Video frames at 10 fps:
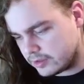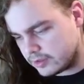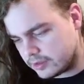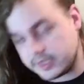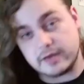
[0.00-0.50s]

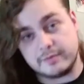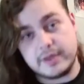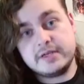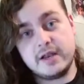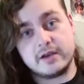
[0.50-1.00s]
Again,
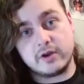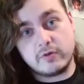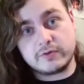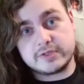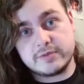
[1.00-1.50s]
Pentanet Go
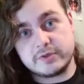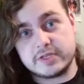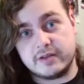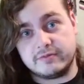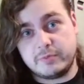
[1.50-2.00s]
for simple
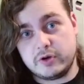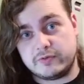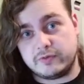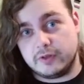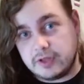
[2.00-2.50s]
stuff.
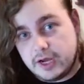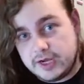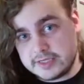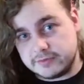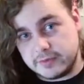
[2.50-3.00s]
Beautiful.
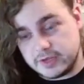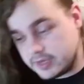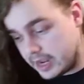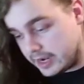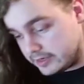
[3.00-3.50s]
Awesome.
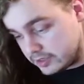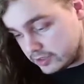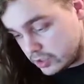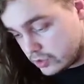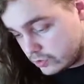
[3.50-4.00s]
And
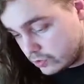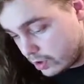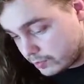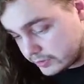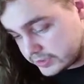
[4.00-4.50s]
you
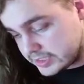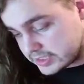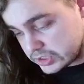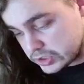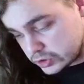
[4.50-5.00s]
approach this
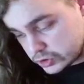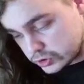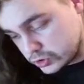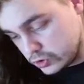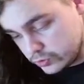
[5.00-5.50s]

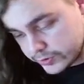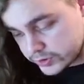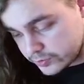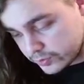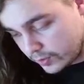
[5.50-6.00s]
super,
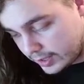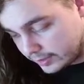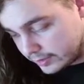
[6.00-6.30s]
super well.